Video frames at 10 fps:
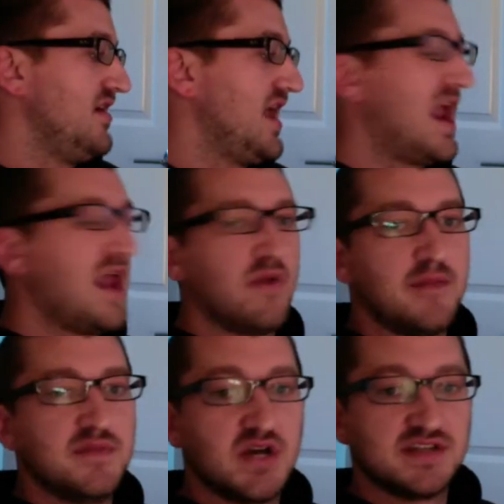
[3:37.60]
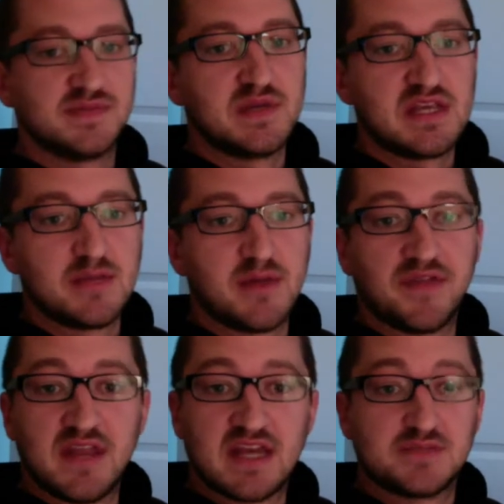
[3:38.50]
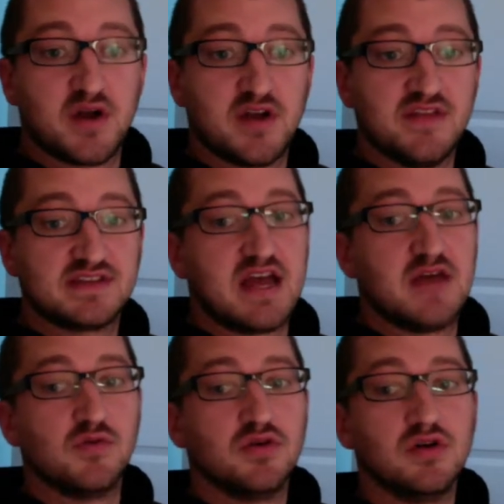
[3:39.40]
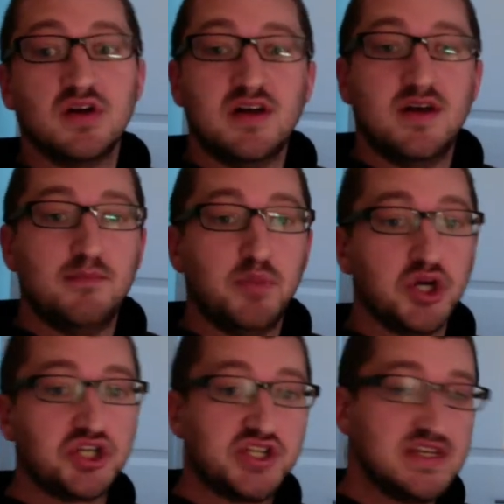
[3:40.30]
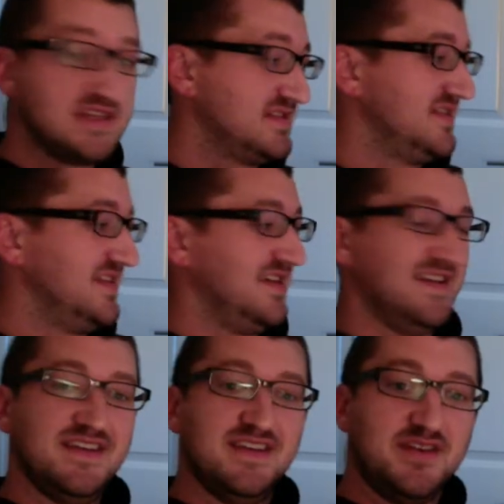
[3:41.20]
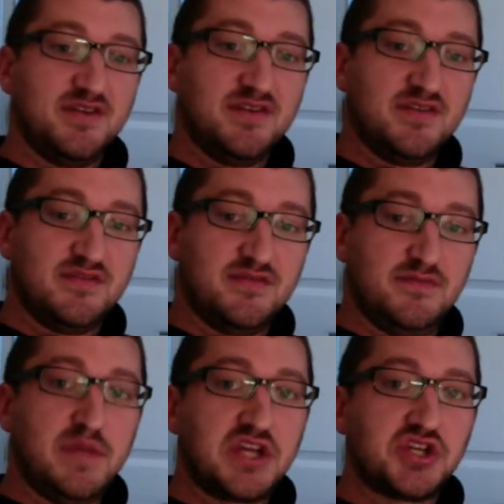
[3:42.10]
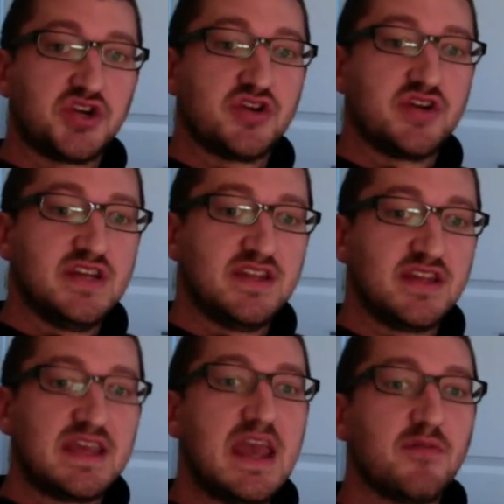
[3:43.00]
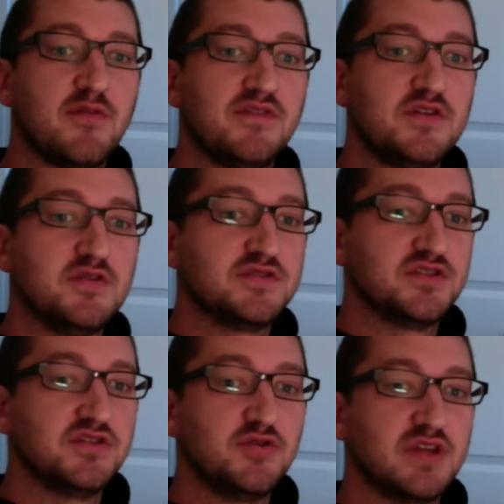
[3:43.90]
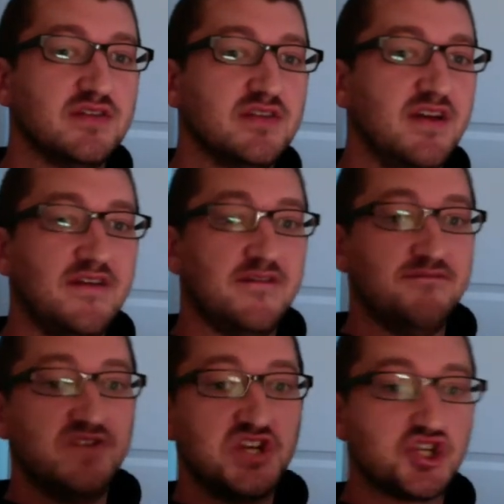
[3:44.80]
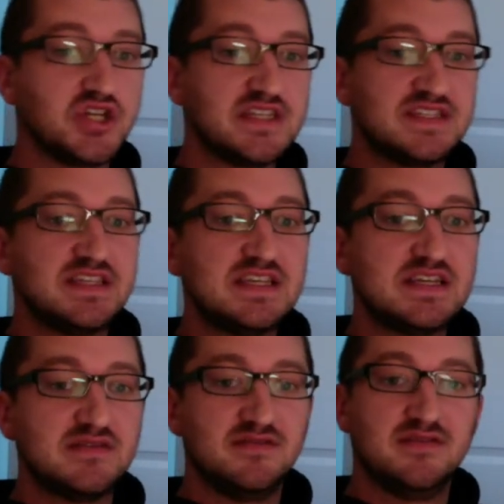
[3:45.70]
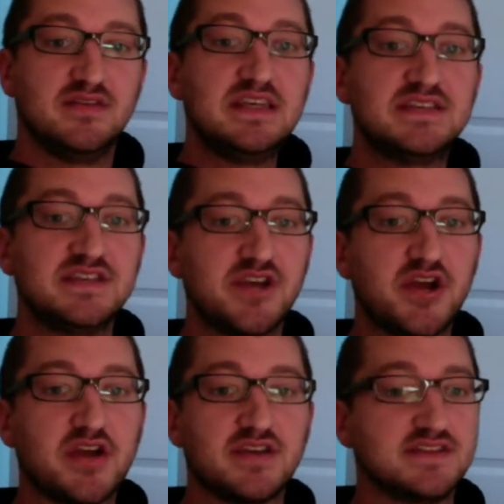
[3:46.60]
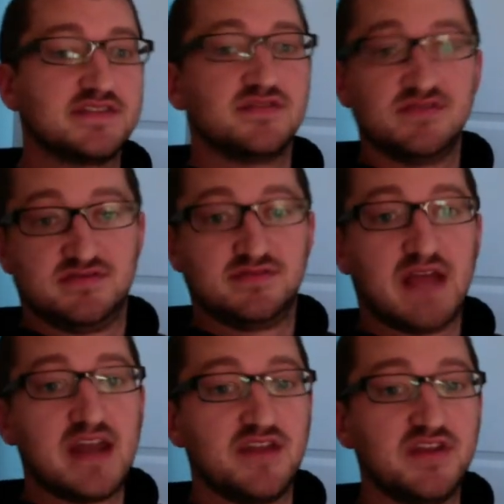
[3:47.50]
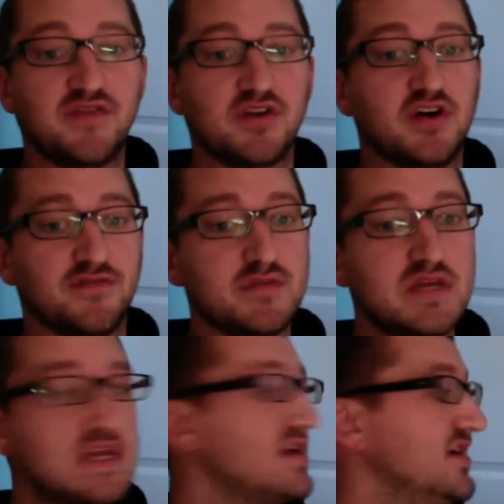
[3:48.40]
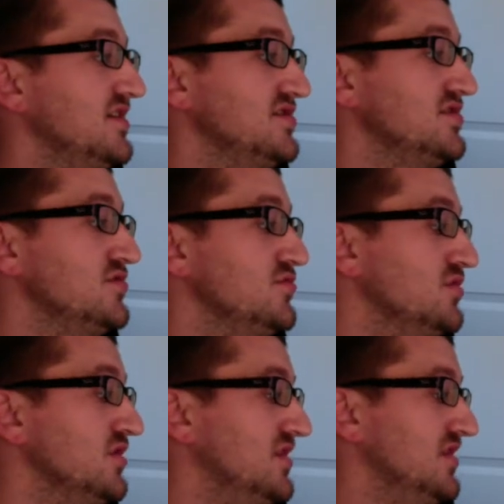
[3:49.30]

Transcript: And when I'm done speaking about the next part of this, I will push this picture into the camera view so you can visually see it easier, because it's kind of difficult for me to